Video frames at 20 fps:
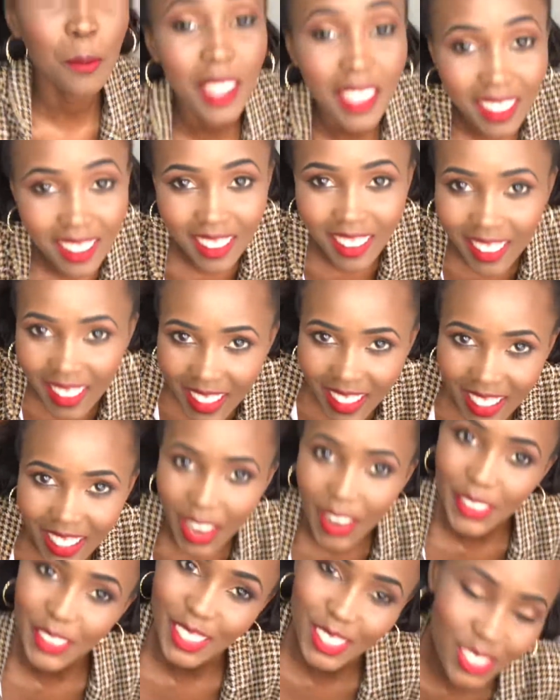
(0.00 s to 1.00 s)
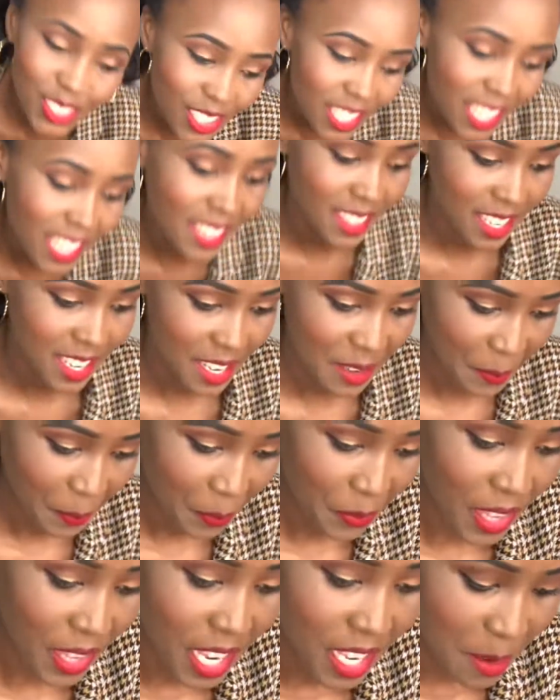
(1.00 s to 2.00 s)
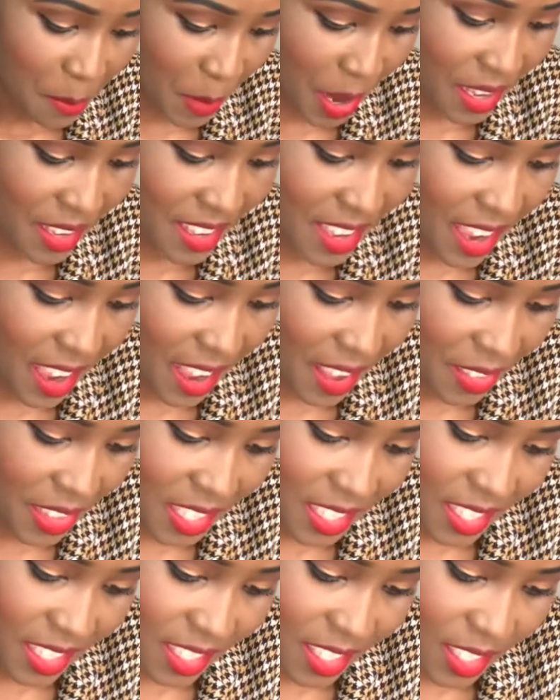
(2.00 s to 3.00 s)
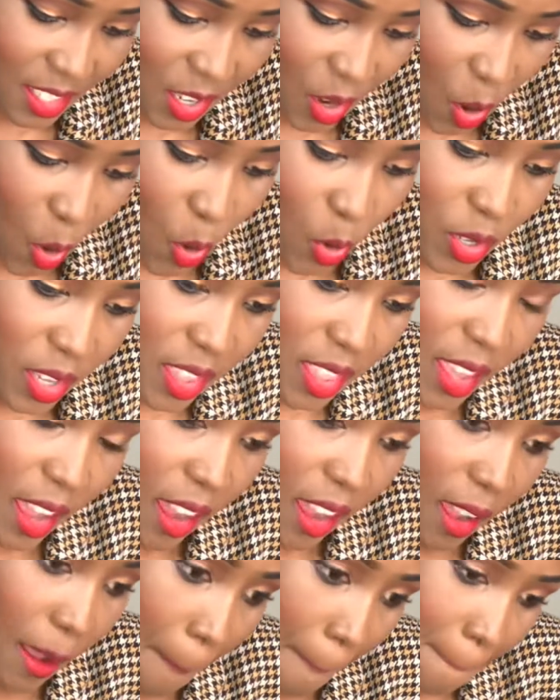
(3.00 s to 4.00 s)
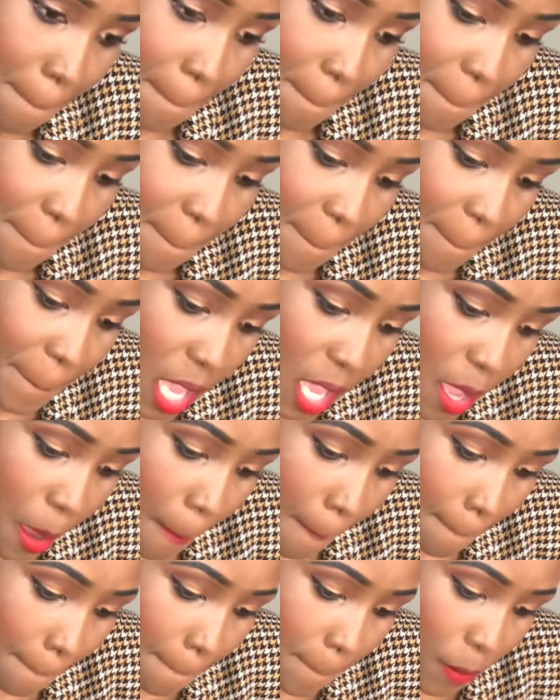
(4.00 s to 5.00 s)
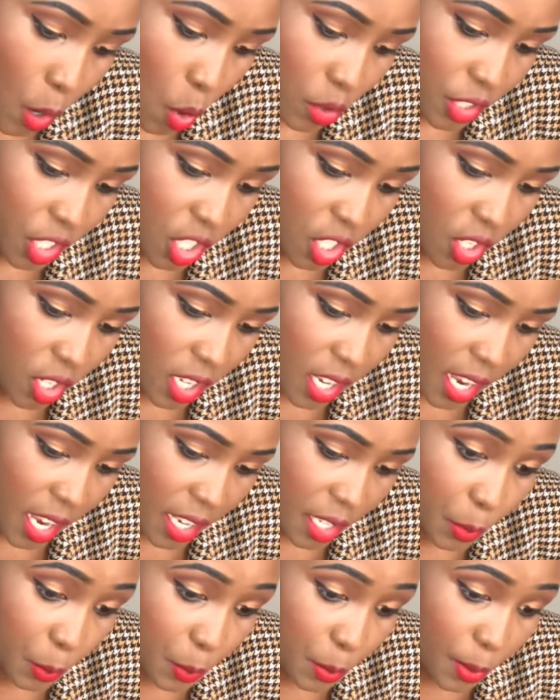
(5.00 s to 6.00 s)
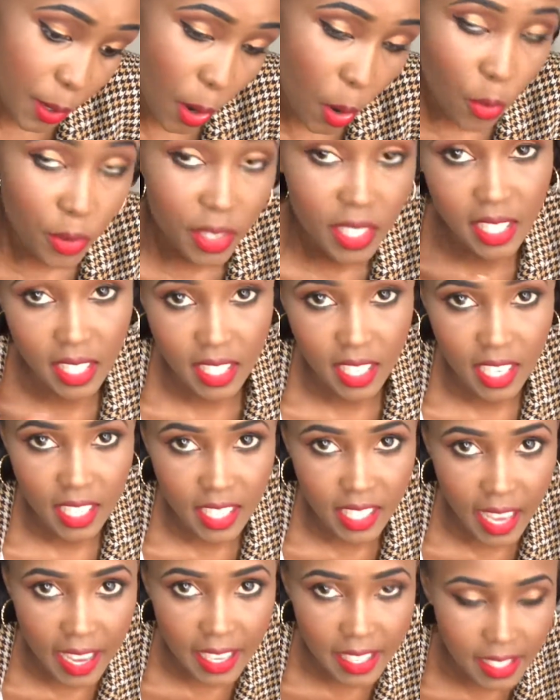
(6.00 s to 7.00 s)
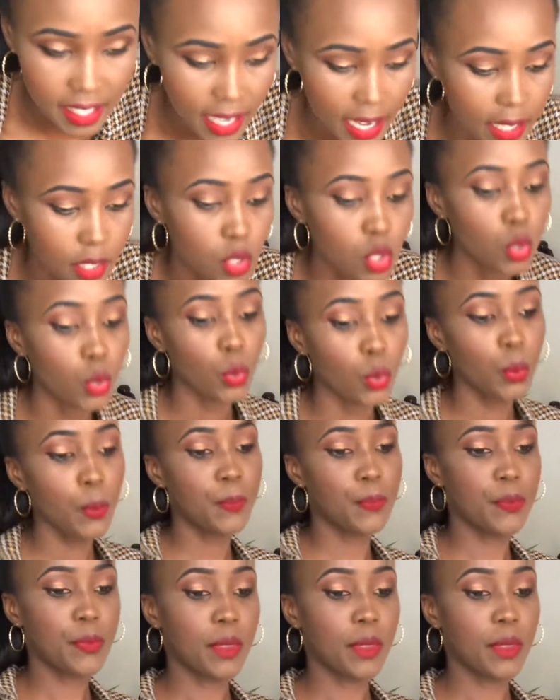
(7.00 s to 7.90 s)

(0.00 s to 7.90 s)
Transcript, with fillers: I'm like, girl, I need to get that. But yeah, this is called the Bog Jogger in brown. It's in a size ten too.